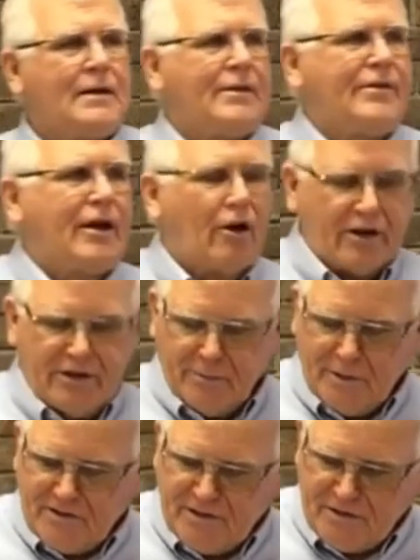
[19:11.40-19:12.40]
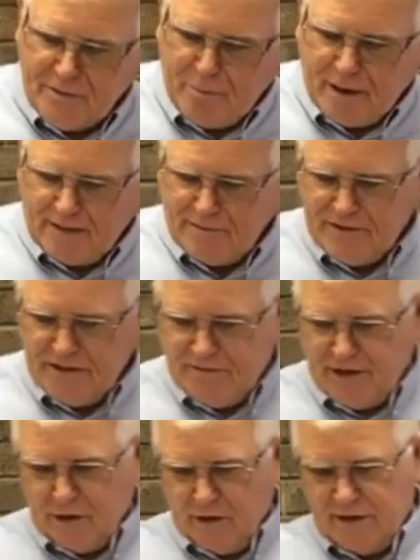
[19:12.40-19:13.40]
The argument that the poverty of
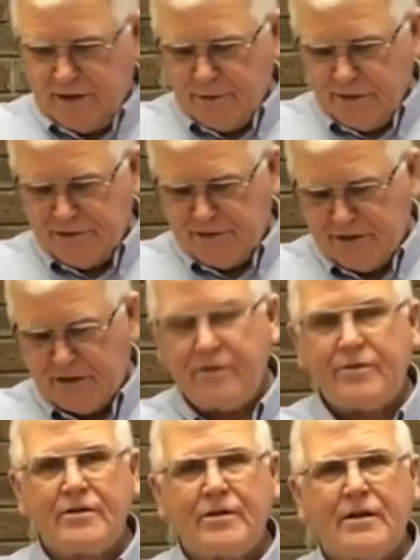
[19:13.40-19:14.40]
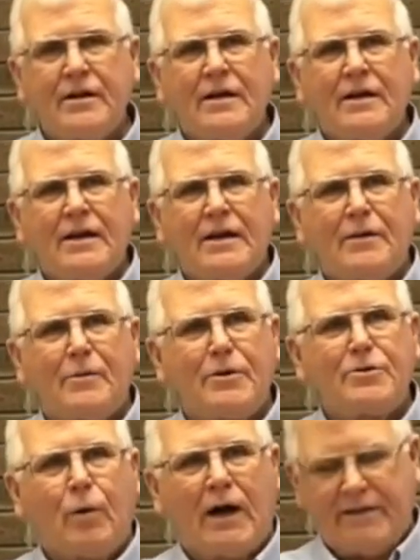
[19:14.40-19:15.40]
the early Christians uh,
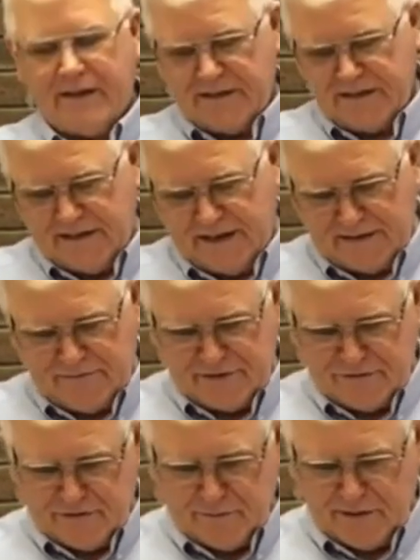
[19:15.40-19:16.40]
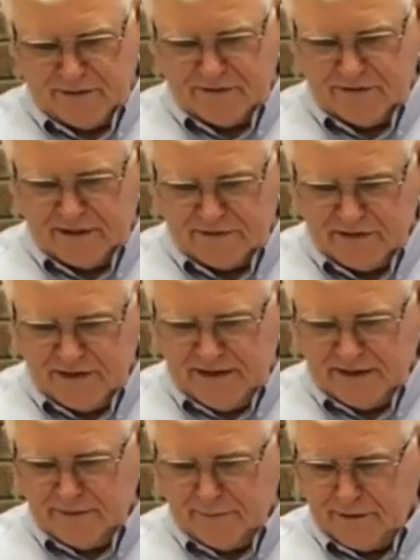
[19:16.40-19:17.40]
was why they didn't have instruments doesn't
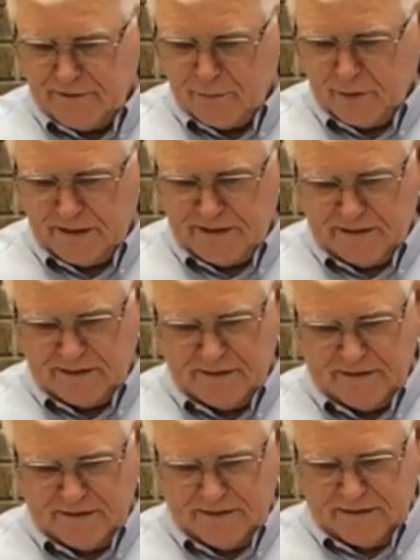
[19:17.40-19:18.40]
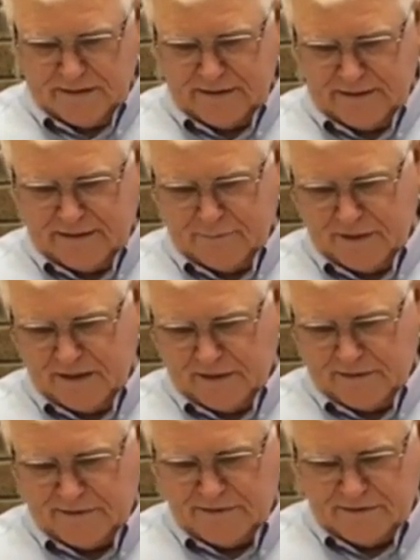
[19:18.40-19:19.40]
carry much weight uh,
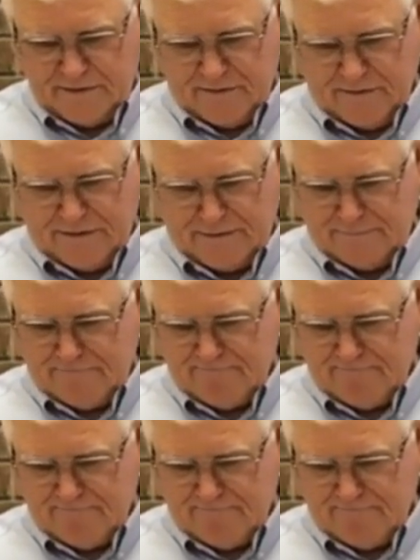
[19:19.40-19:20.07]
because uh,